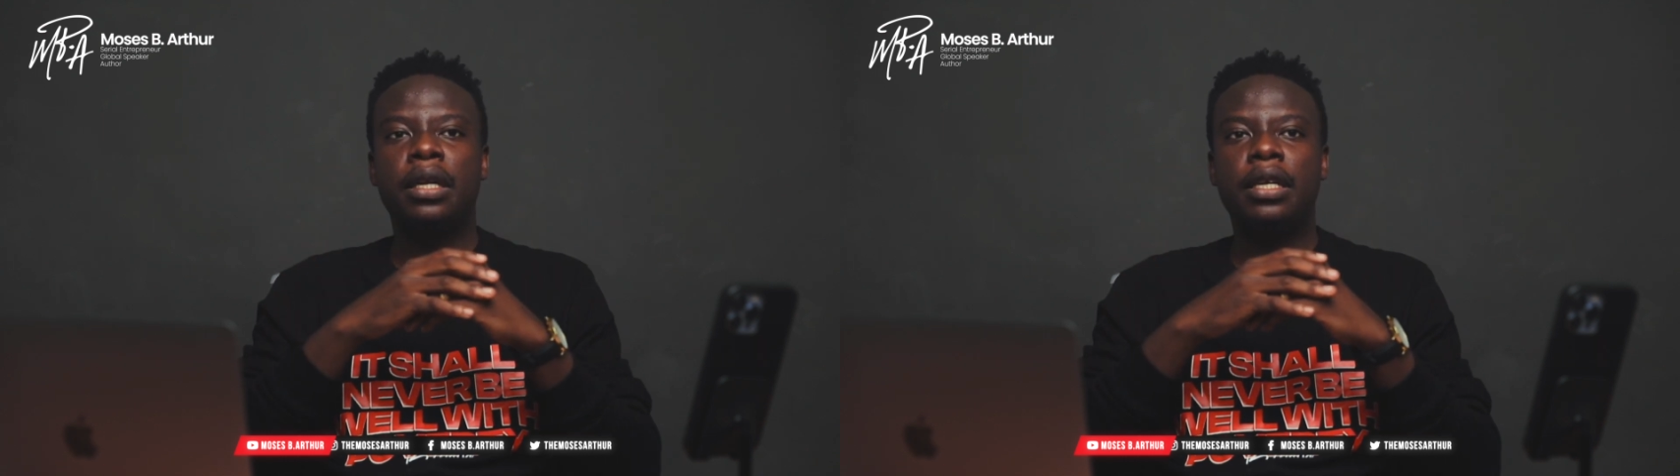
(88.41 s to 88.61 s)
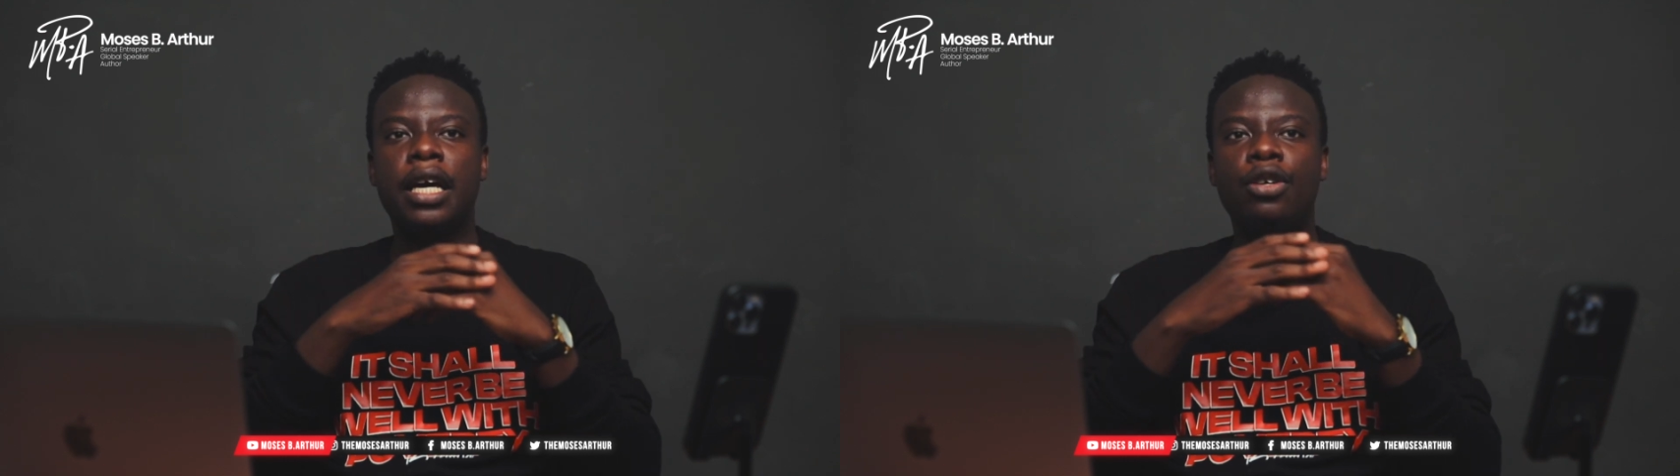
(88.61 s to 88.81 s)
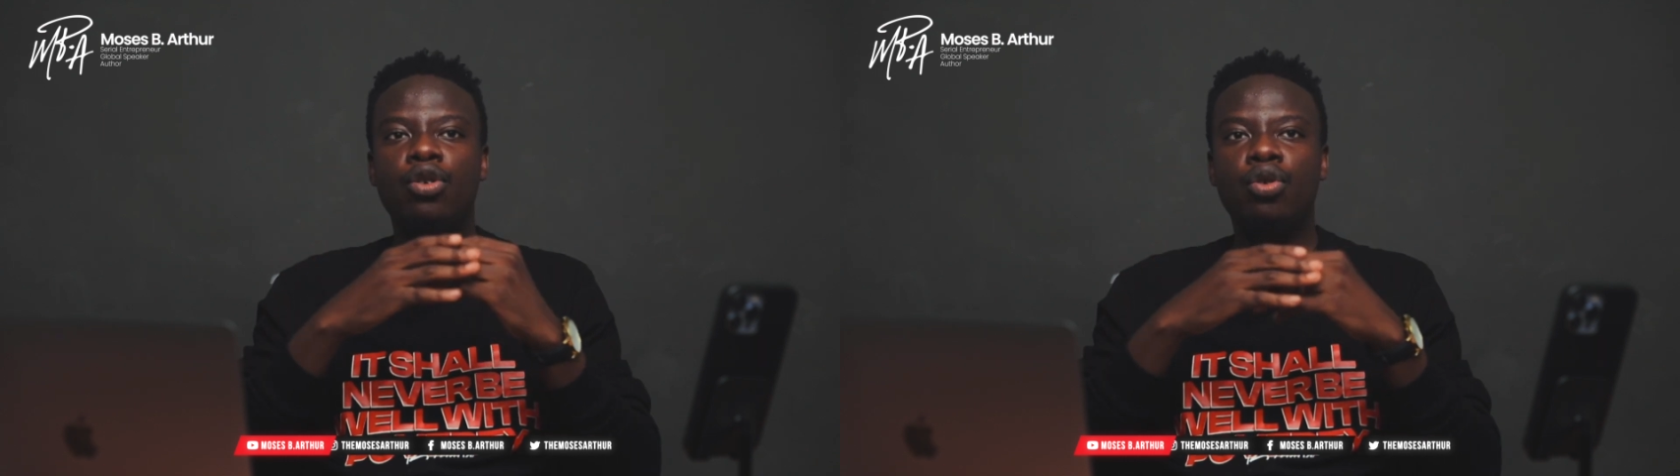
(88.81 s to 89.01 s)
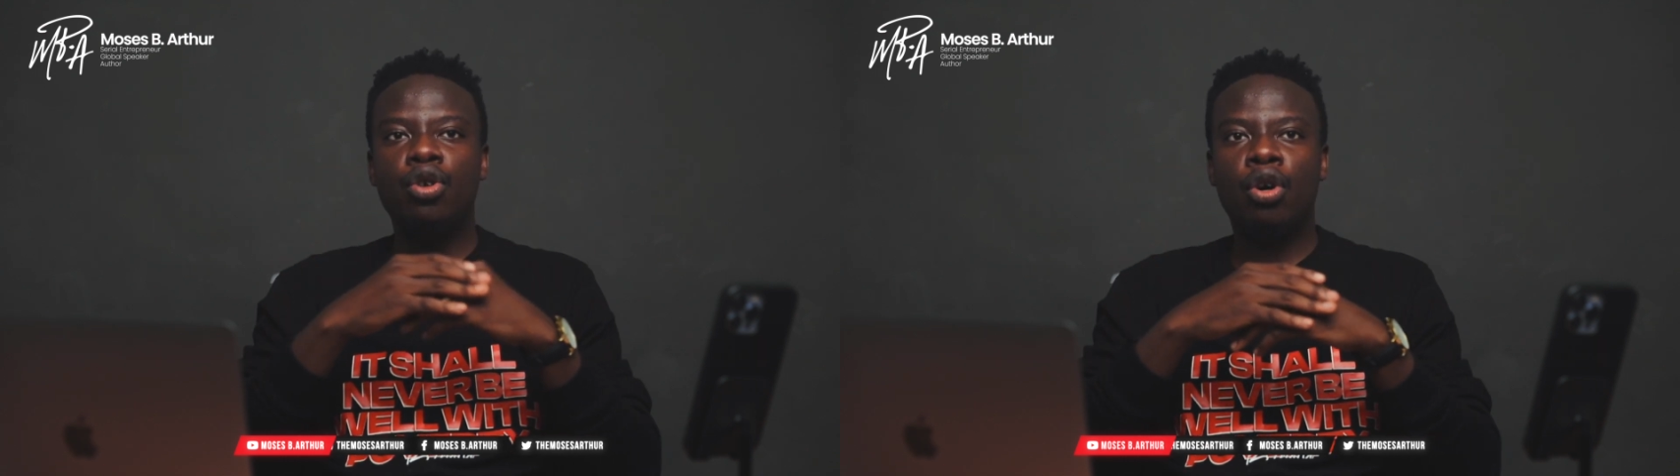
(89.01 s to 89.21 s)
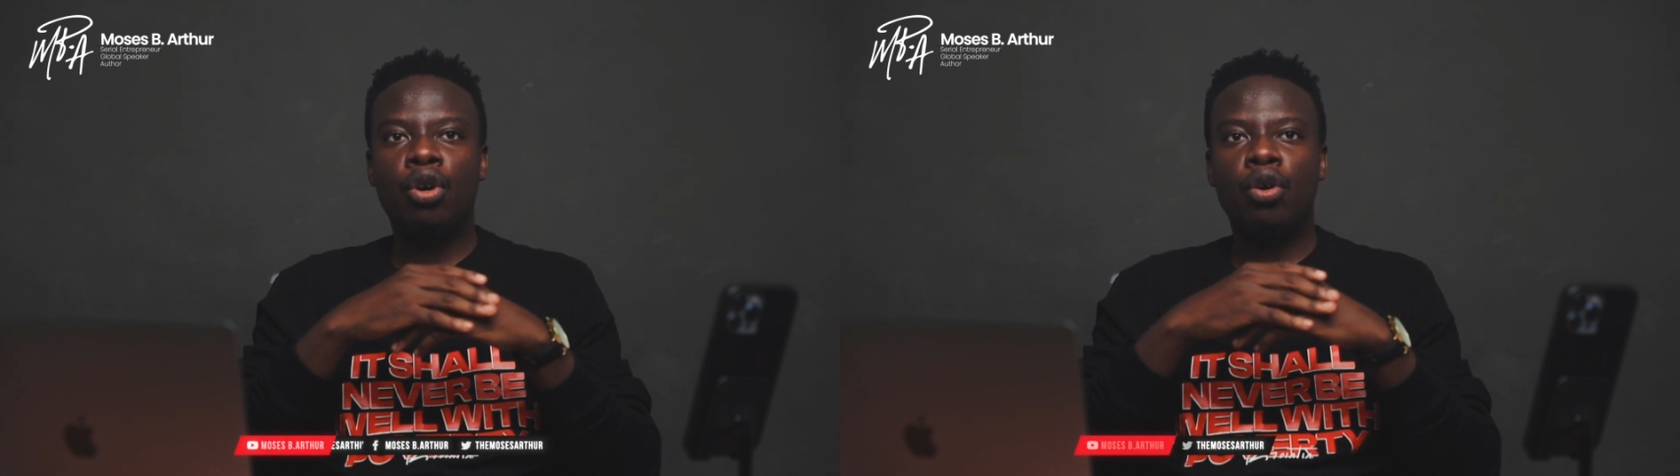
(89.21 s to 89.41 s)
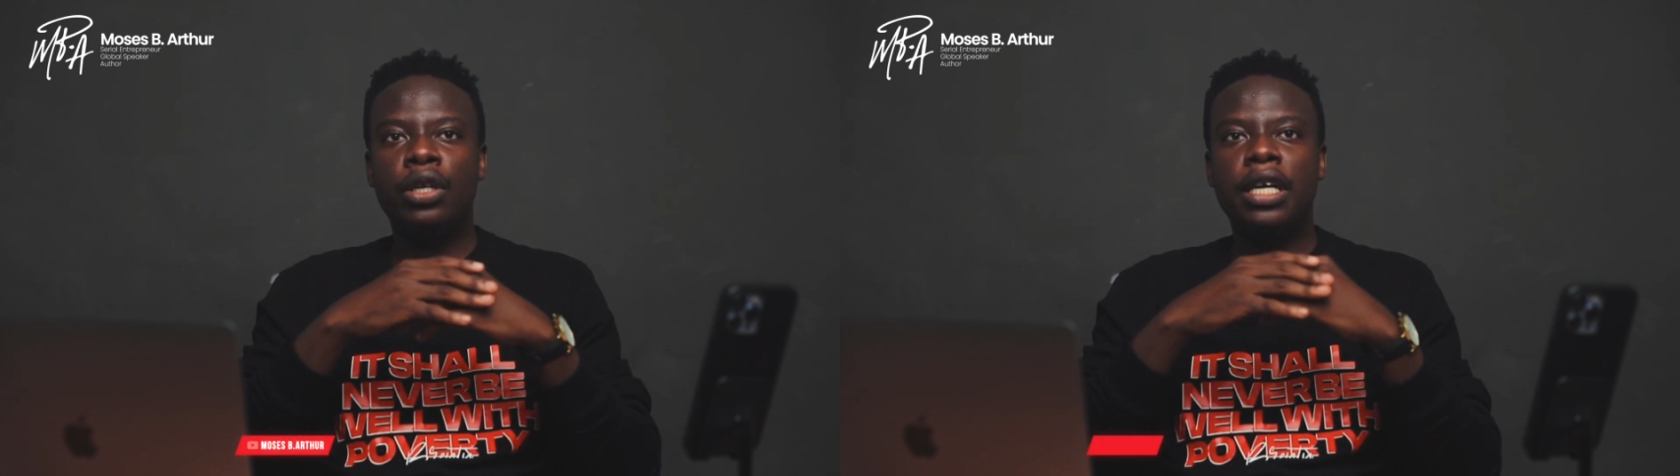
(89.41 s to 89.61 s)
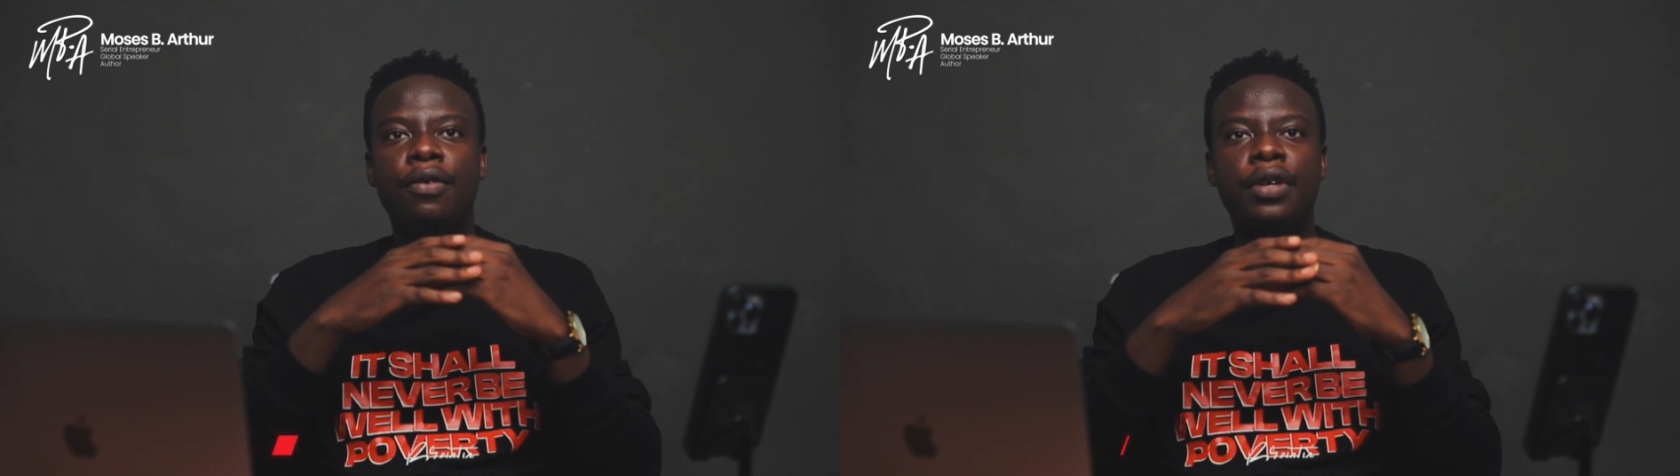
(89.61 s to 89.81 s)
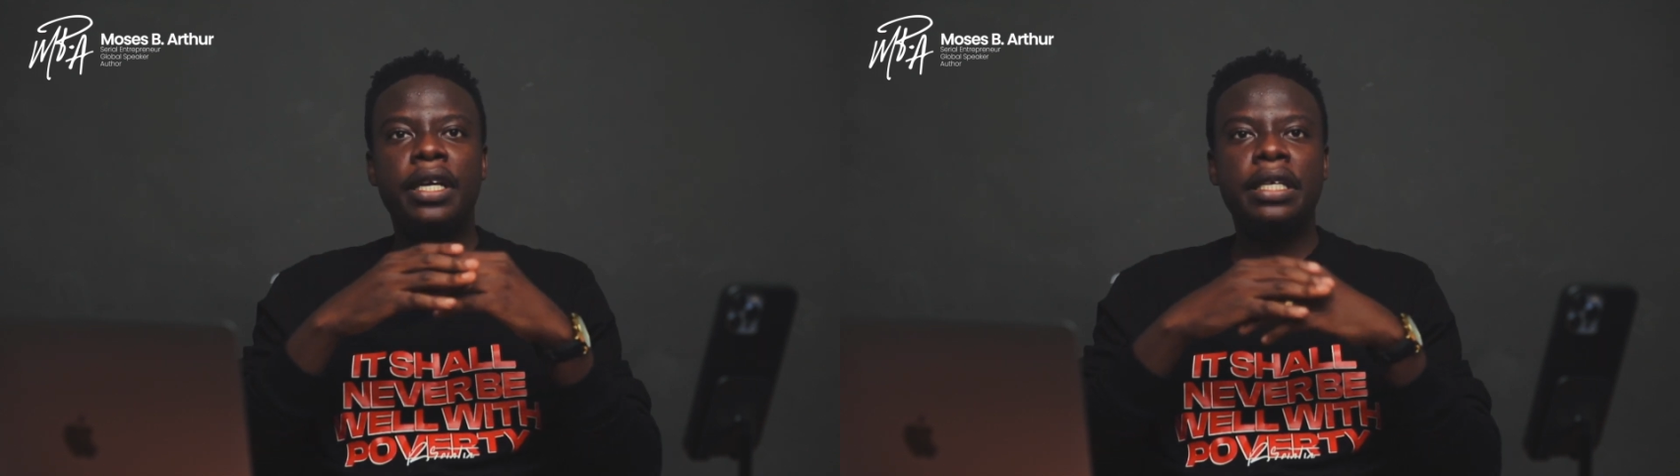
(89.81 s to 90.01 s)
their union or
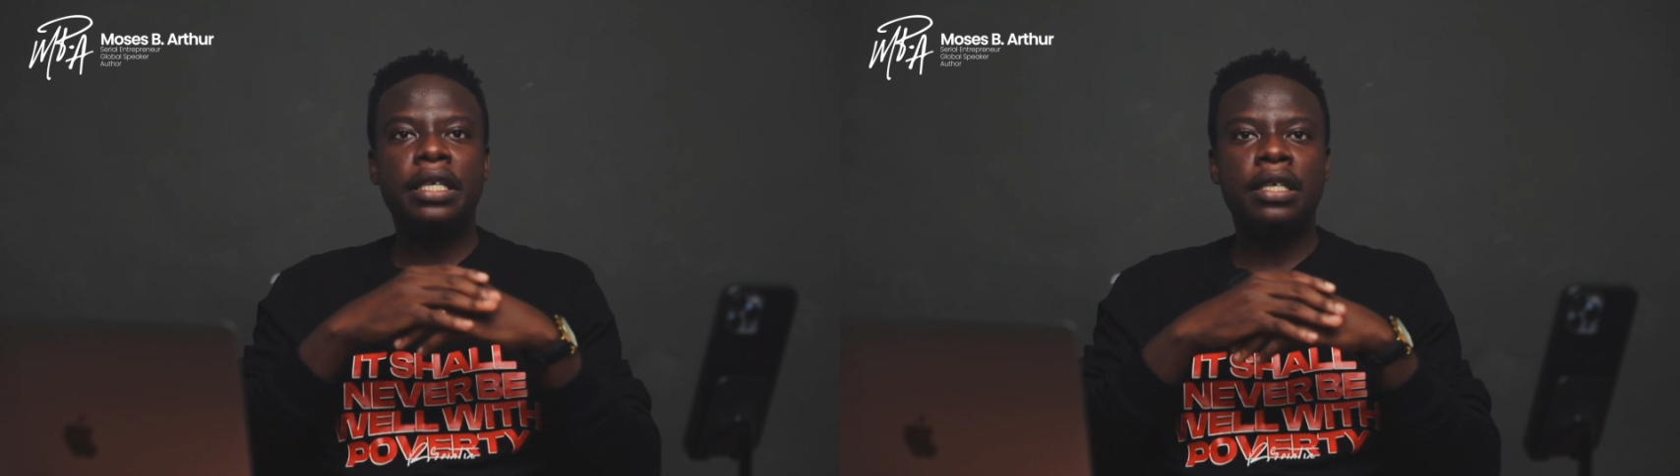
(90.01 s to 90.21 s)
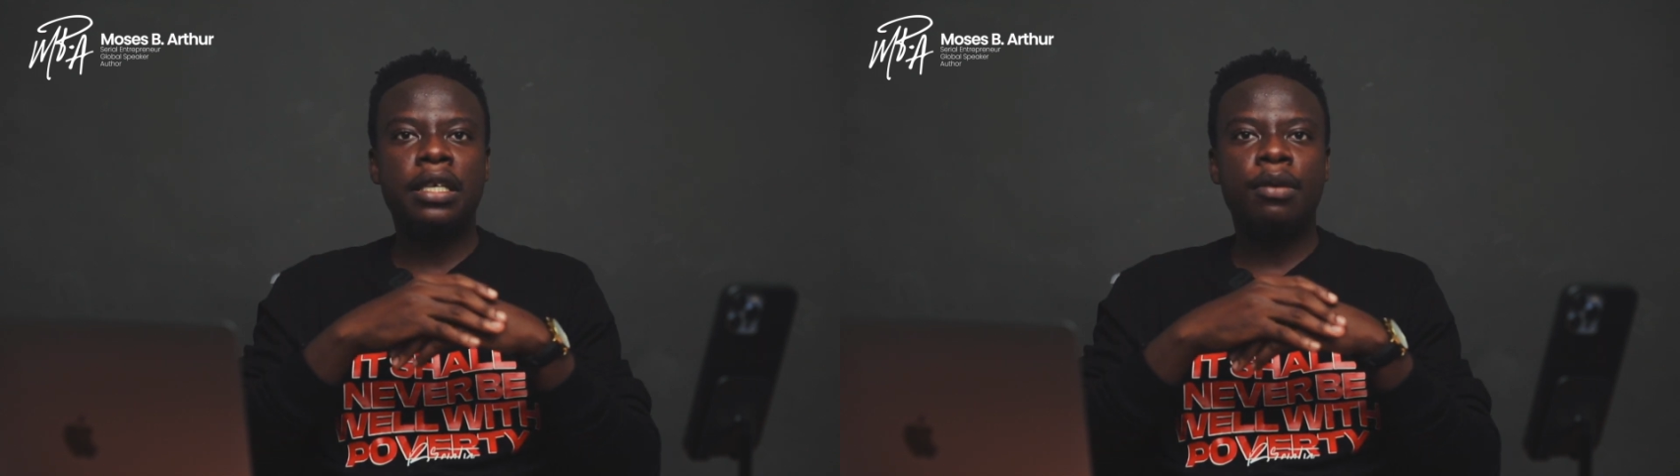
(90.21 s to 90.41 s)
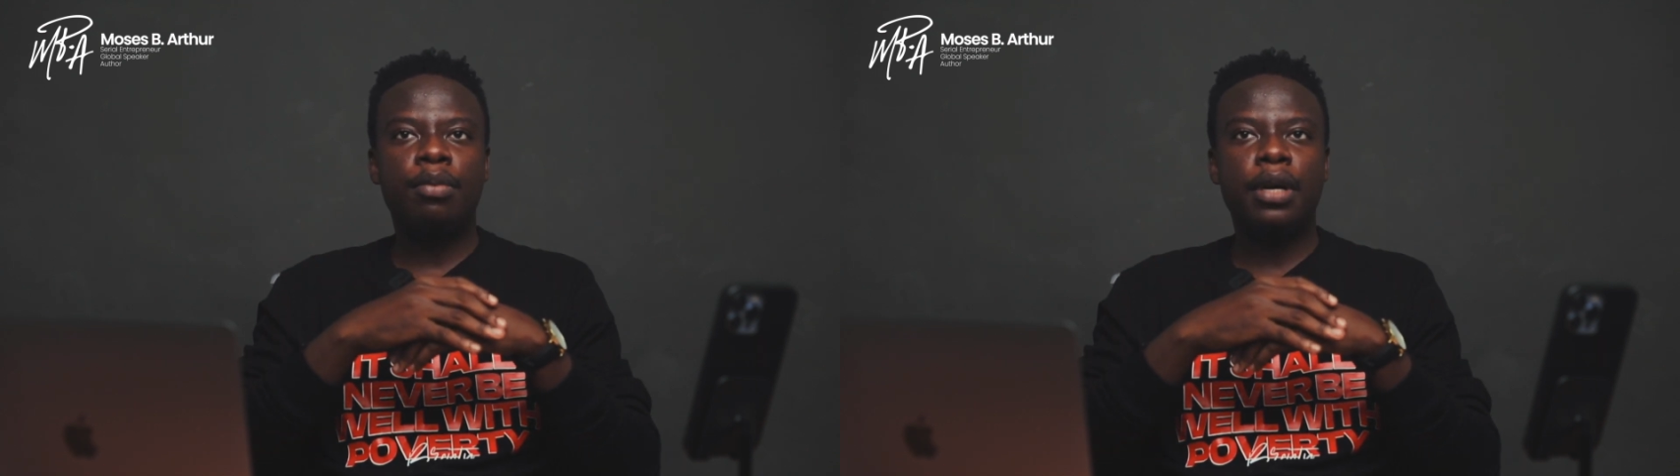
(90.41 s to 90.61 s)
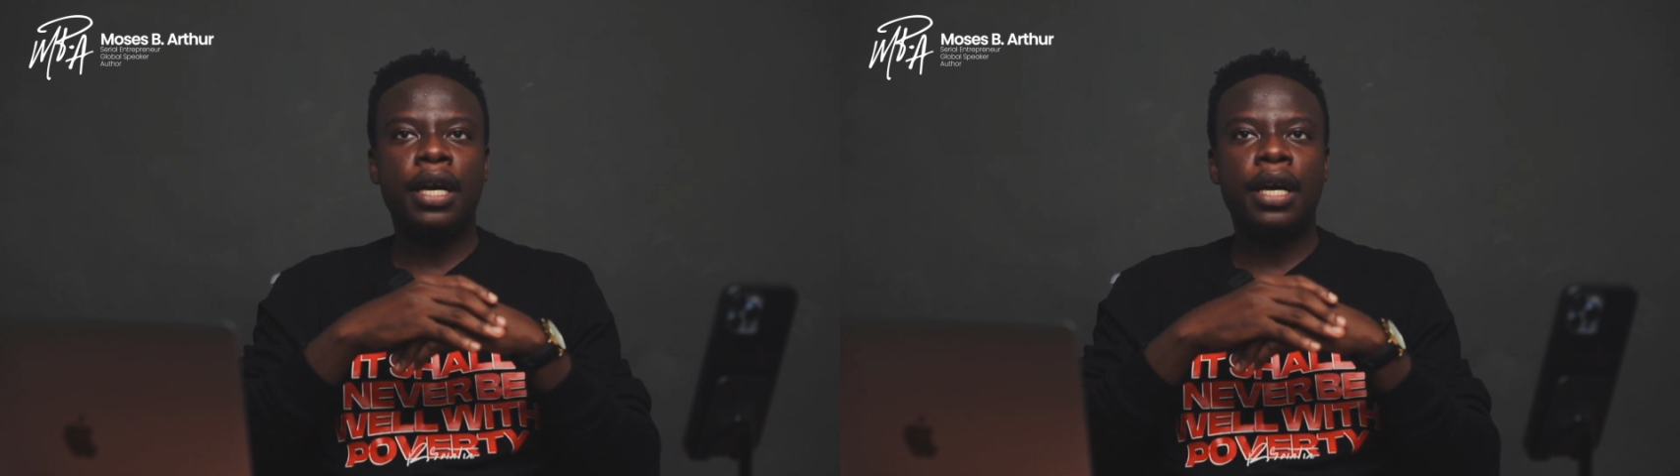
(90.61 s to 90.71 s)
their relationship